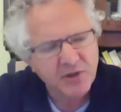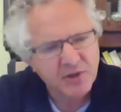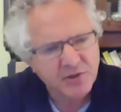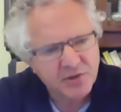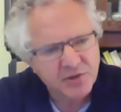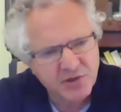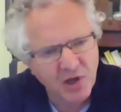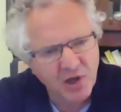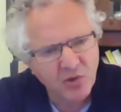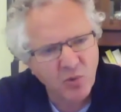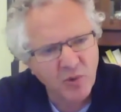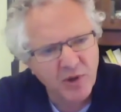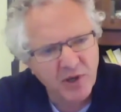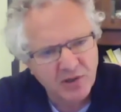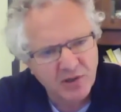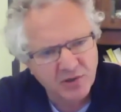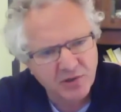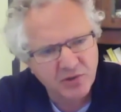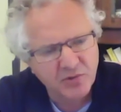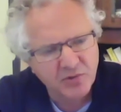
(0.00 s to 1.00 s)
So we
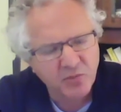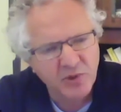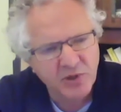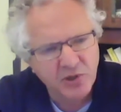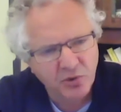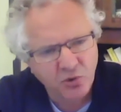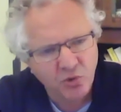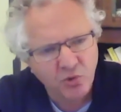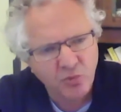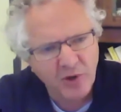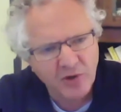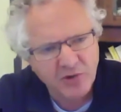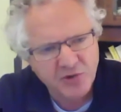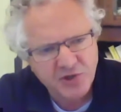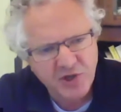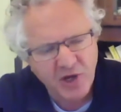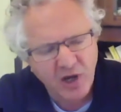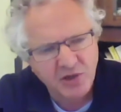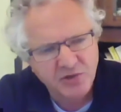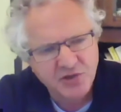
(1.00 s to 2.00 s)
can almost
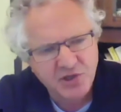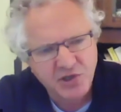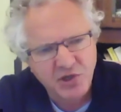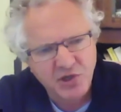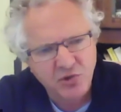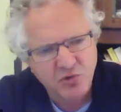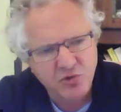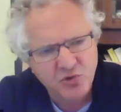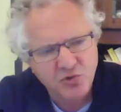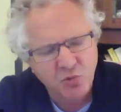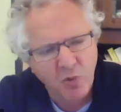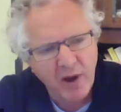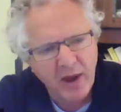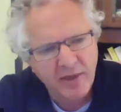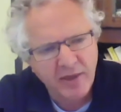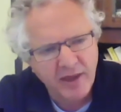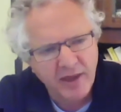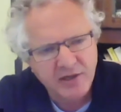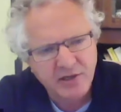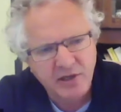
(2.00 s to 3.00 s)
start to use where
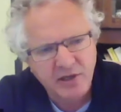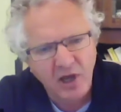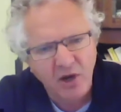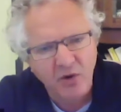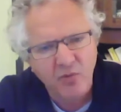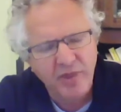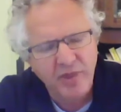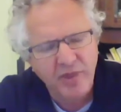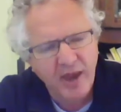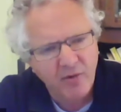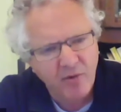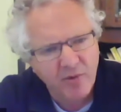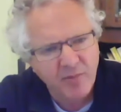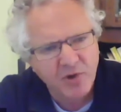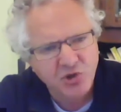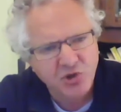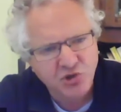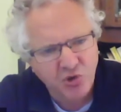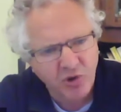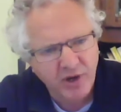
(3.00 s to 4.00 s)
they can go with their
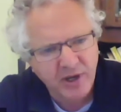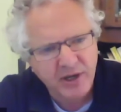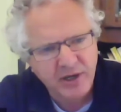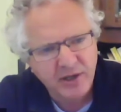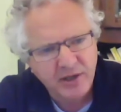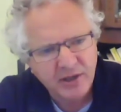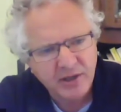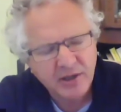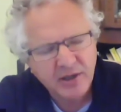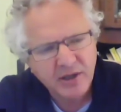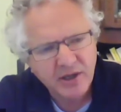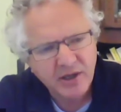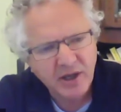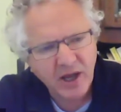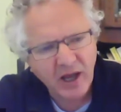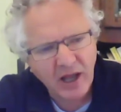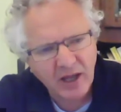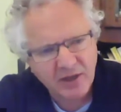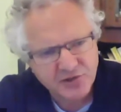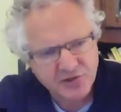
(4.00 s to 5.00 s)
imagery
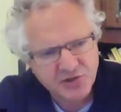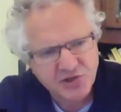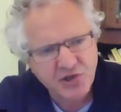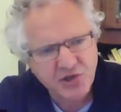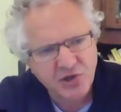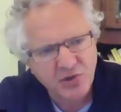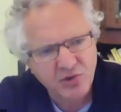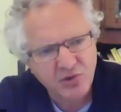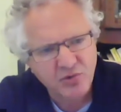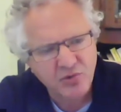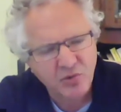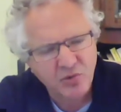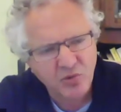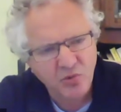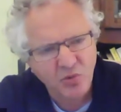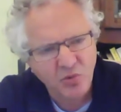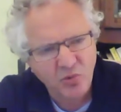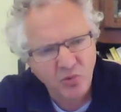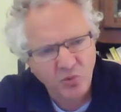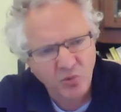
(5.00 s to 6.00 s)
as to
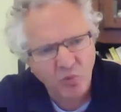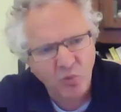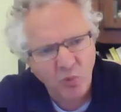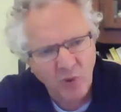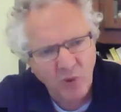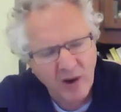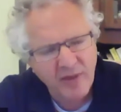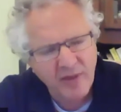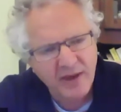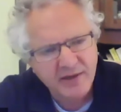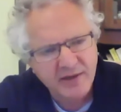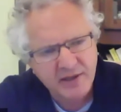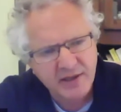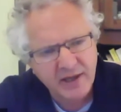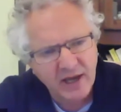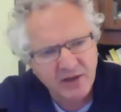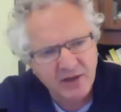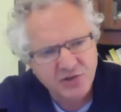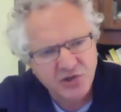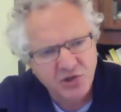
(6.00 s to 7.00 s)
where they can
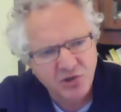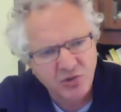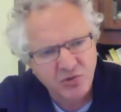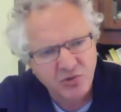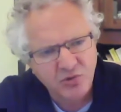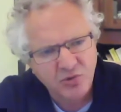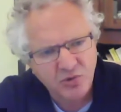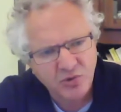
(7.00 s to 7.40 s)
get to